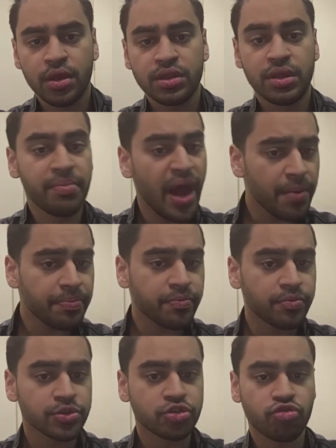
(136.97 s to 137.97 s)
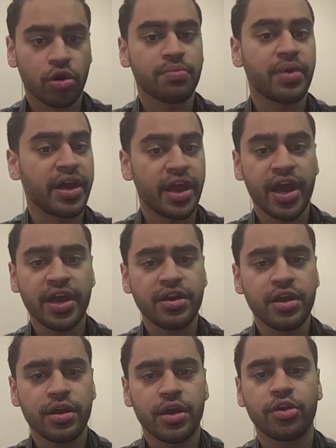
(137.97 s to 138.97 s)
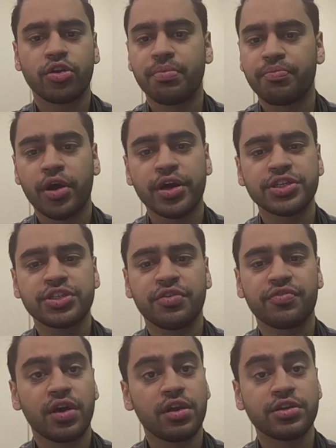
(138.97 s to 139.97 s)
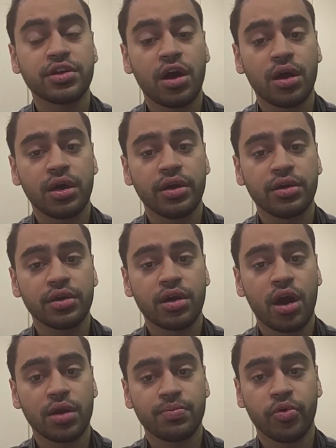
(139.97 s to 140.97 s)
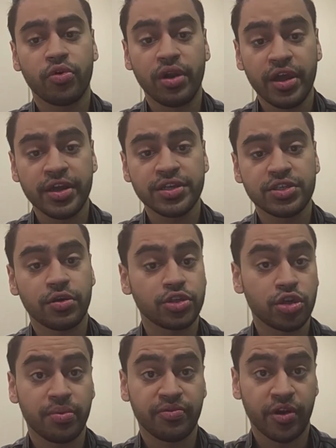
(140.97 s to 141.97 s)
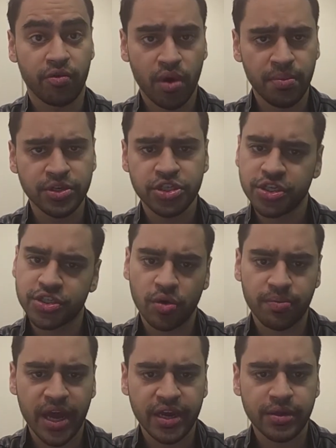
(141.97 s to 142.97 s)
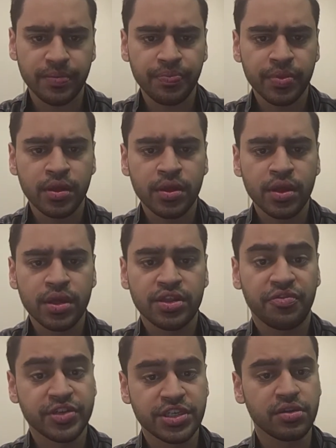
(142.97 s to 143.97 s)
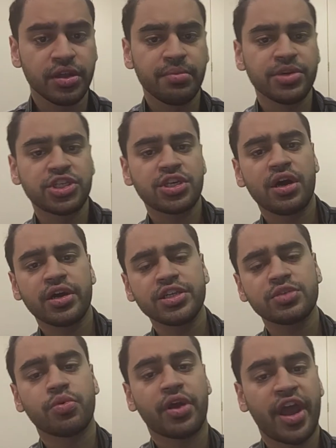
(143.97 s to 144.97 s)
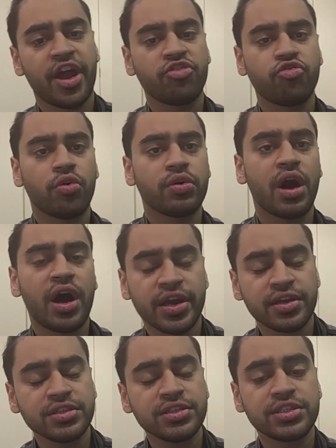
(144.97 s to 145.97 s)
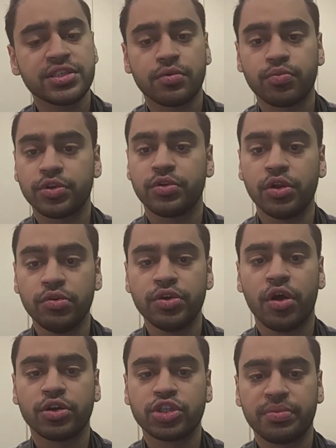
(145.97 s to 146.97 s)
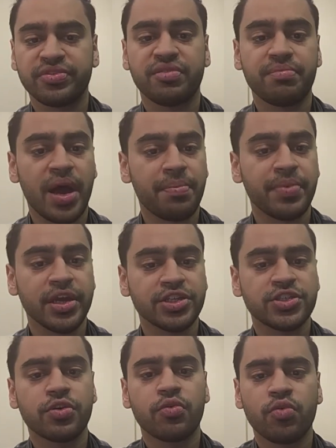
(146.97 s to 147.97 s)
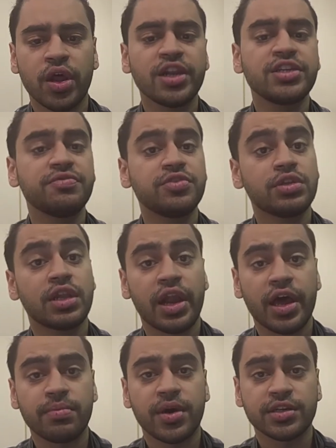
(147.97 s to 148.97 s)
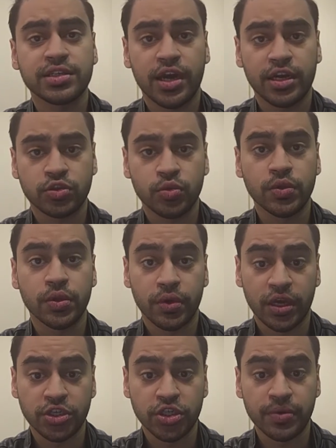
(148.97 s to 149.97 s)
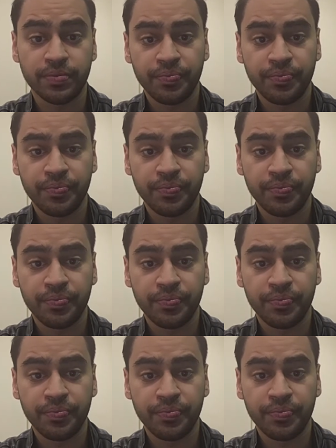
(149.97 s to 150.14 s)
The map was drawn by hand and comprised of colored cardboard layers on top of a rubber jigsaw mat. The physical image targets were hand-drawn icons that were glued on top of the map base relative to the landmark's actual location.